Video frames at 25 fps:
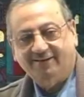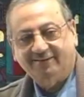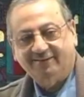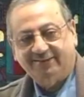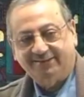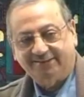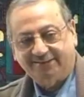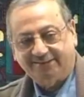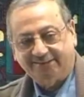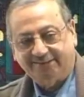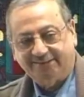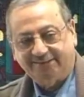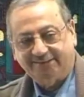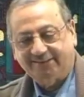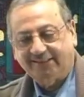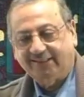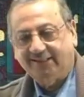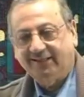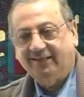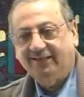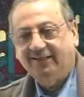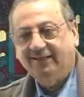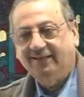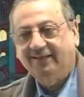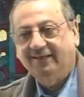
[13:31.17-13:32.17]
this is
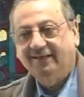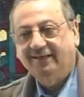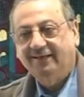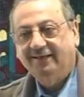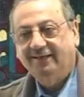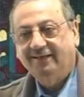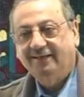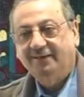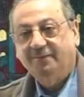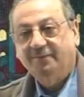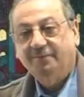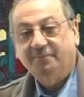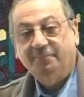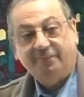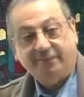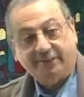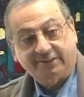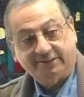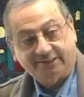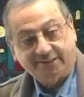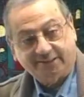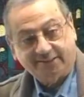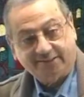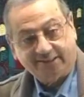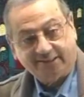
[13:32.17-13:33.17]

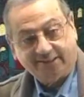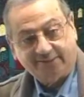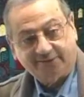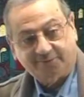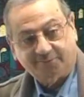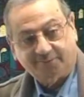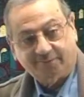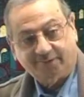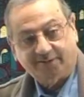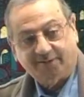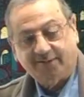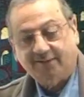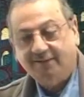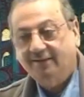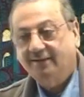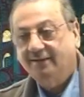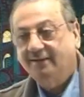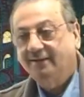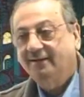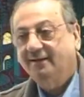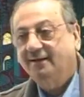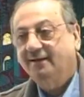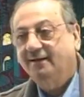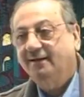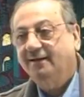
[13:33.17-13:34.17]
present tense,
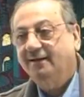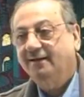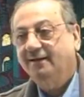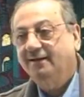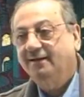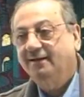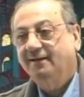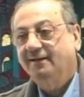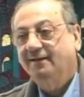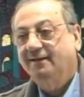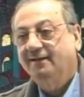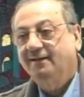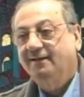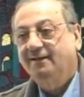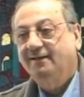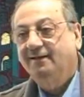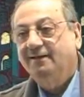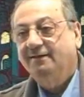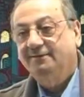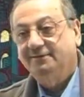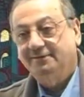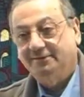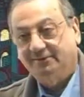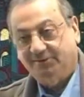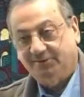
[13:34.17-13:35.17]
brother.
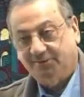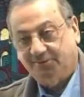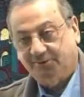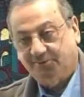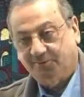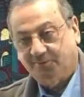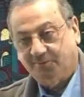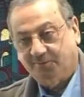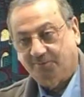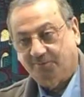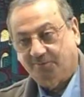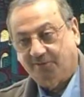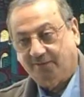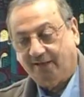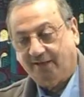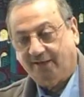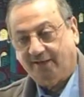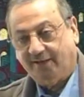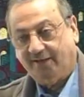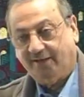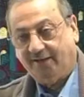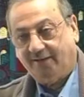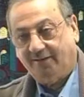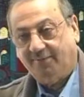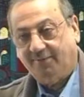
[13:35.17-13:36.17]
This is
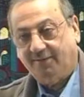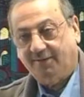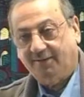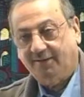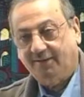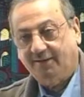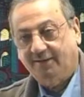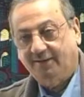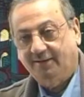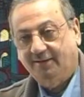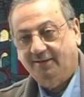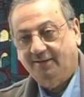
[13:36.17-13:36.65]
mudariya, brother.